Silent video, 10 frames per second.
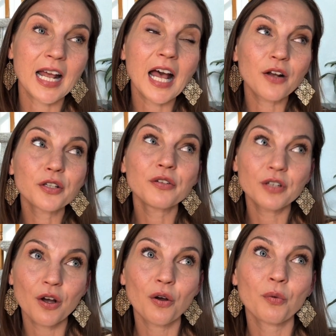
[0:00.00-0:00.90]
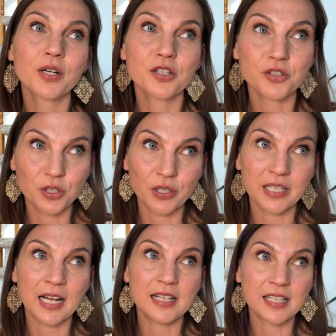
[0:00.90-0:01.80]
how do you know when a
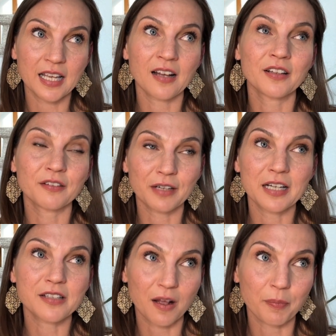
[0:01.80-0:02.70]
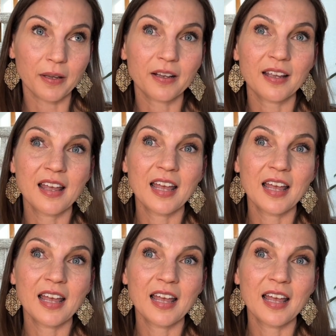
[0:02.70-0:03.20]
student has hit on the right topic?